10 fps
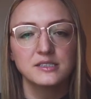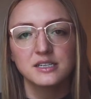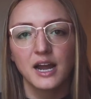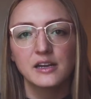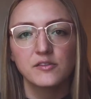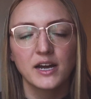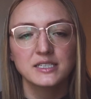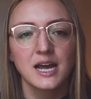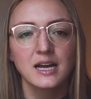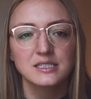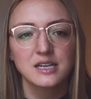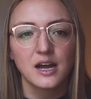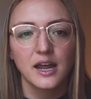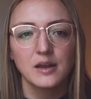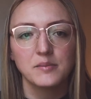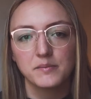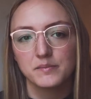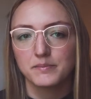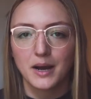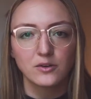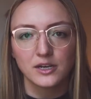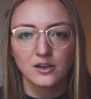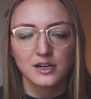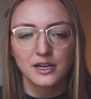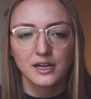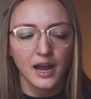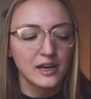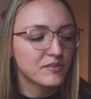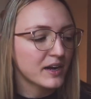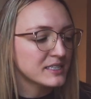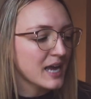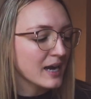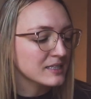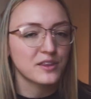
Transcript: kind of ice axe, not a mountaineering kind of ice axe.